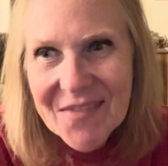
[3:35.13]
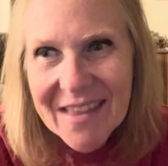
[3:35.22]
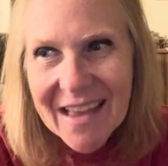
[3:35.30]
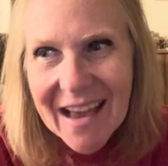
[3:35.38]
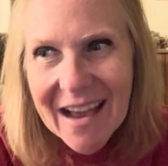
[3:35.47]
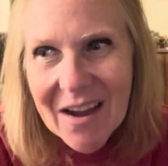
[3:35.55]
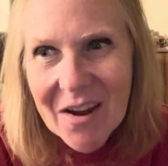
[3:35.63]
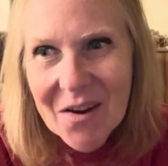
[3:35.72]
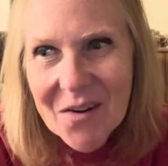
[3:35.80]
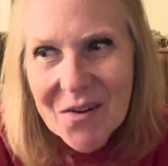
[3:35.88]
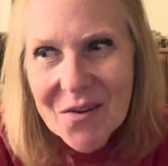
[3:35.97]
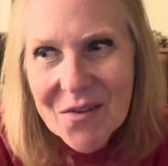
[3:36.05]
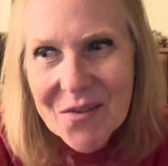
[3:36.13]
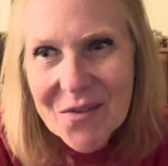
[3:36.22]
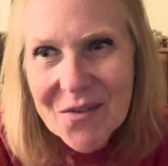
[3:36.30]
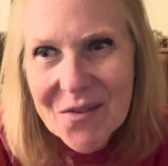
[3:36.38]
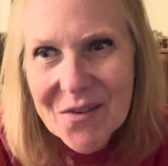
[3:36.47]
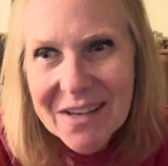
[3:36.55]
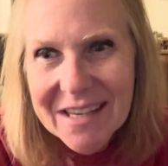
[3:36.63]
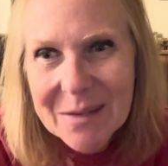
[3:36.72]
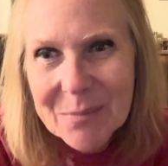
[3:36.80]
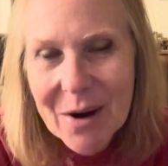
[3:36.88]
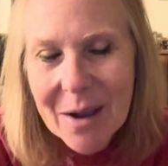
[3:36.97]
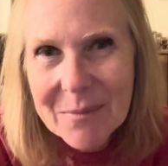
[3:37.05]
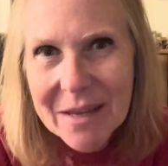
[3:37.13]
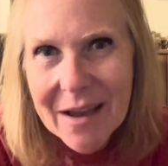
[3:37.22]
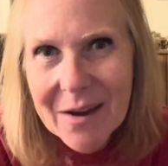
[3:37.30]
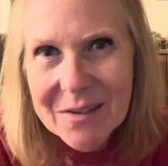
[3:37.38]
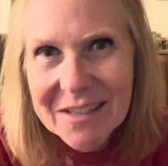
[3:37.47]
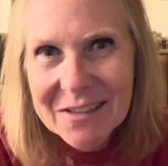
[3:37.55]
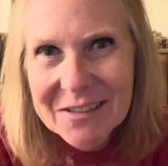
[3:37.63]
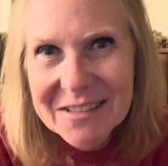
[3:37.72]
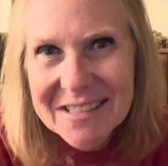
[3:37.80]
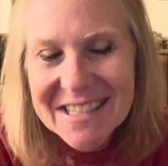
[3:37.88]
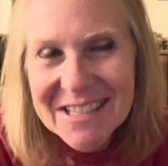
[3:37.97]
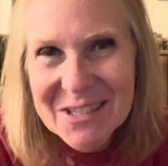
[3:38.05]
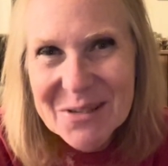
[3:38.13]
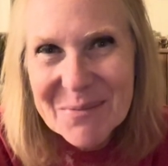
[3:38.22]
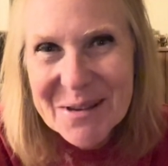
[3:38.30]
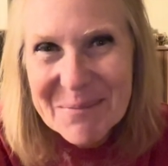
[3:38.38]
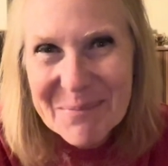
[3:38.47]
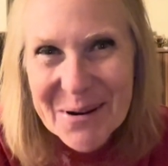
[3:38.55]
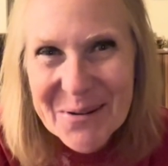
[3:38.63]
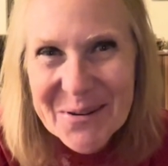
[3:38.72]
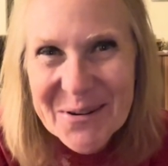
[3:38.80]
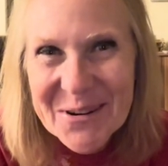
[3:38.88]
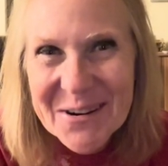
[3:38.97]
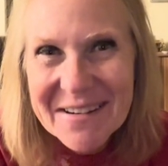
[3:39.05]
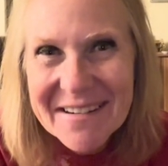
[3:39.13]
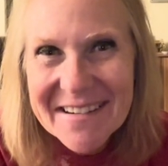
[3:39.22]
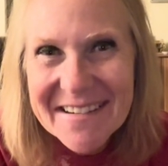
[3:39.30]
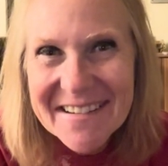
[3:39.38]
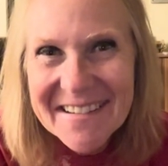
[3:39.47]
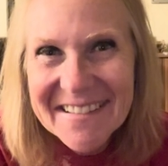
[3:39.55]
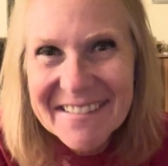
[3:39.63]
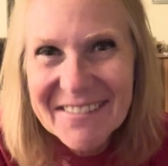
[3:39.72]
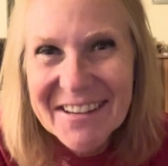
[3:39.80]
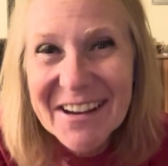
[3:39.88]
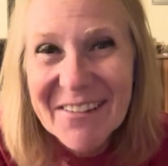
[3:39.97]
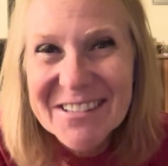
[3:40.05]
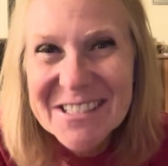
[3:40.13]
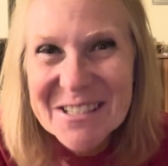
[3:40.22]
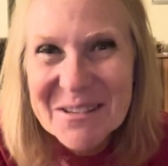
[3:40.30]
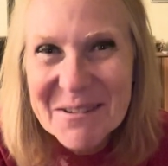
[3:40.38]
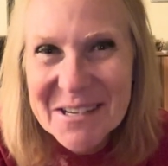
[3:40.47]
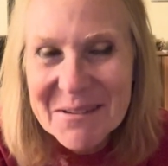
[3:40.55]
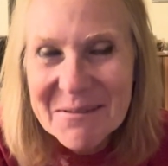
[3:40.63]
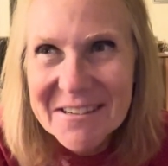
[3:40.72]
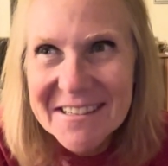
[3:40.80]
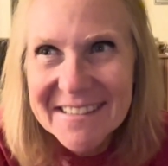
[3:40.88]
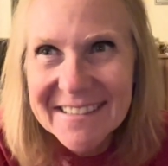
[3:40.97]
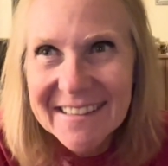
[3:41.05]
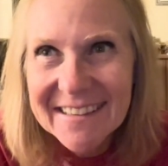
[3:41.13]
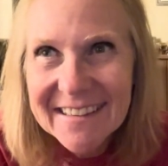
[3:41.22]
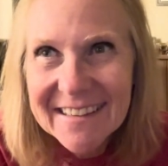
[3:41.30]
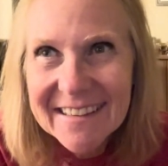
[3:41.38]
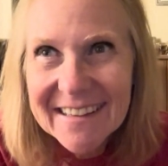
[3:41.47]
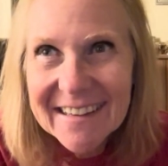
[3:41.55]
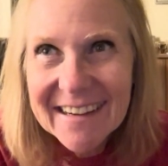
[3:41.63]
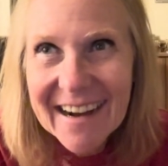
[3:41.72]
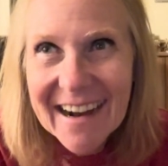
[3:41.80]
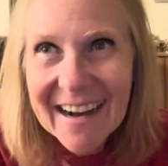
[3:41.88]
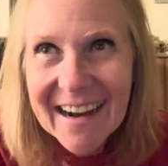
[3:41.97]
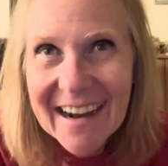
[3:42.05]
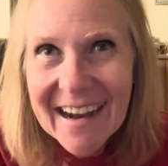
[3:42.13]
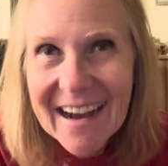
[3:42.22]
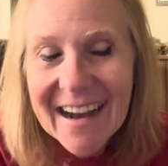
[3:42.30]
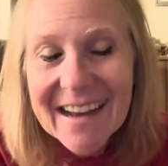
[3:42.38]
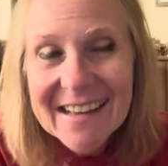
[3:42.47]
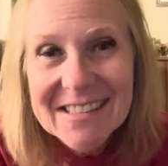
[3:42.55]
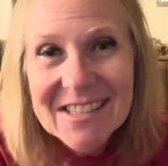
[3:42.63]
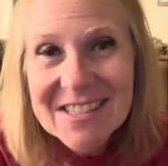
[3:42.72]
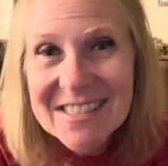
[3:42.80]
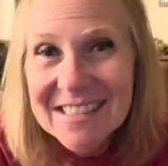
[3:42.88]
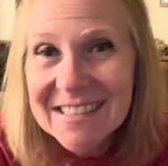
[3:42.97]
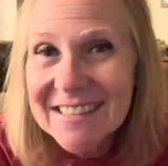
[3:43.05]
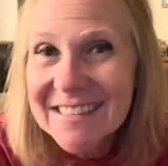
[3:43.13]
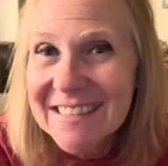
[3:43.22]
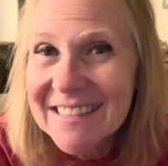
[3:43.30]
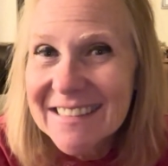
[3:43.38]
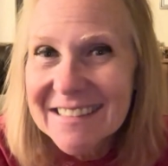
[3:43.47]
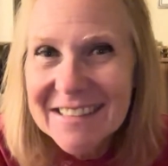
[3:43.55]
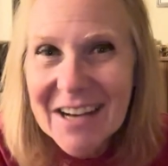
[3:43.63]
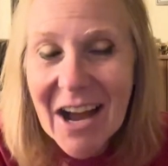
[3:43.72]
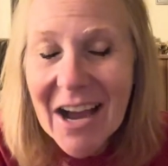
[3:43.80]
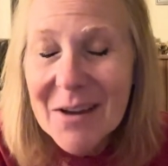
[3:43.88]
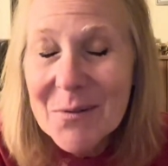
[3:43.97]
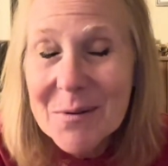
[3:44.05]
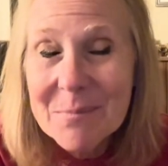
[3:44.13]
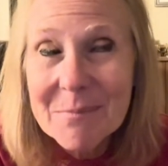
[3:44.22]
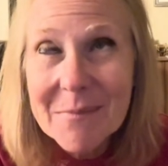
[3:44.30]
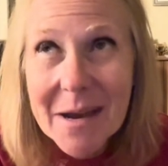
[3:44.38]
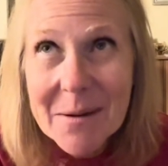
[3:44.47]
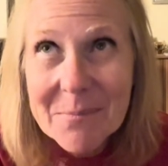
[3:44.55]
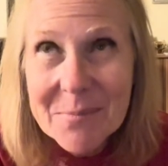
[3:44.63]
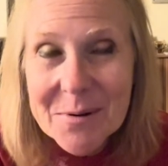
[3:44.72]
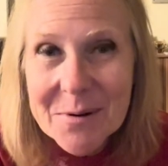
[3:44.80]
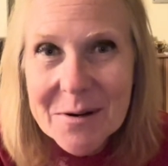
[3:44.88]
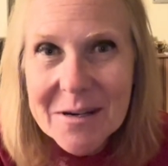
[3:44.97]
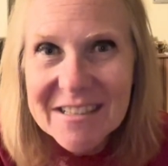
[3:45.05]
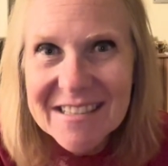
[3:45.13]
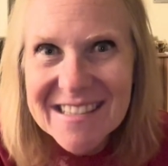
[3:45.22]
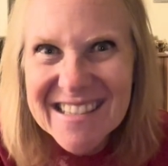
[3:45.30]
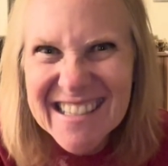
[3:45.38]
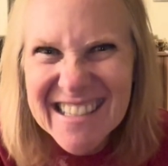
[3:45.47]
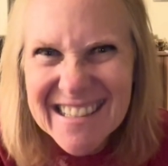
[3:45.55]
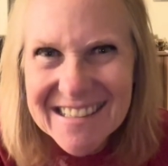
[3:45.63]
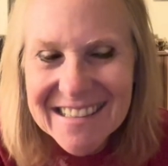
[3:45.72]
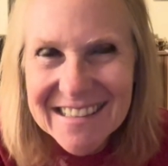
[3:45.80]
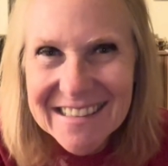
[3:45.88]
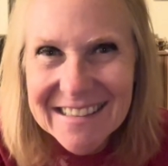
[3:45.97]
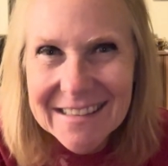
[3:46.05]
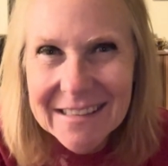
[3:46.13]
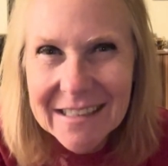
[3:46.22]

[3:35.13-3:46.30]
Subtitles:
how he brought me out here to teach me poker when I was 21. I remember sitting